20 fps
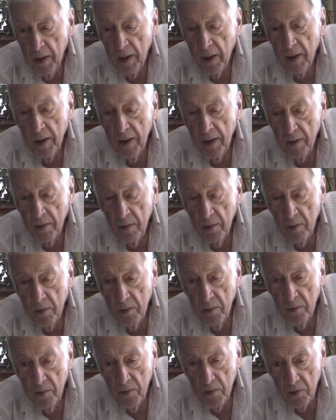I had
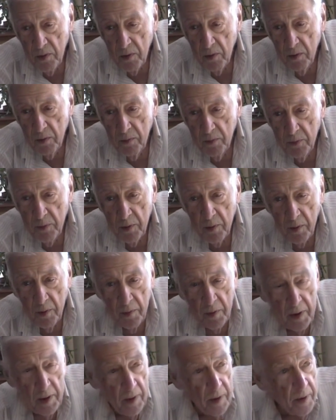known Joe for
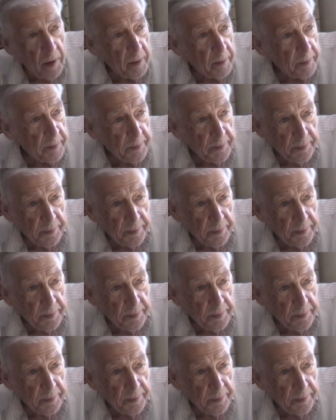already